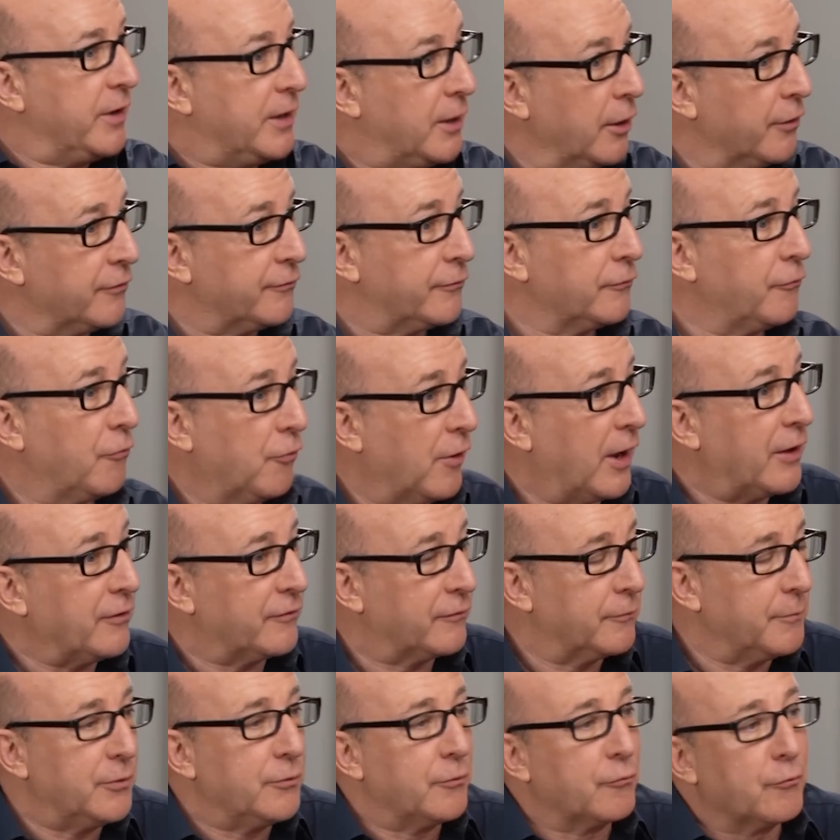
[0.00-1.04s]
he goes and
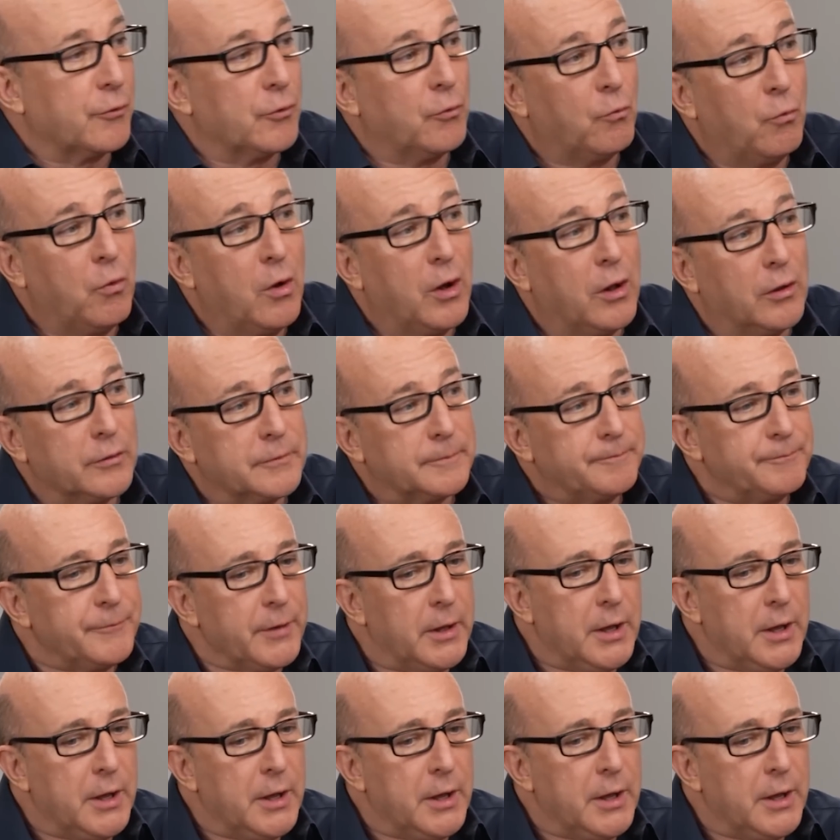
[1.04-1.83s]
creates them in the real world.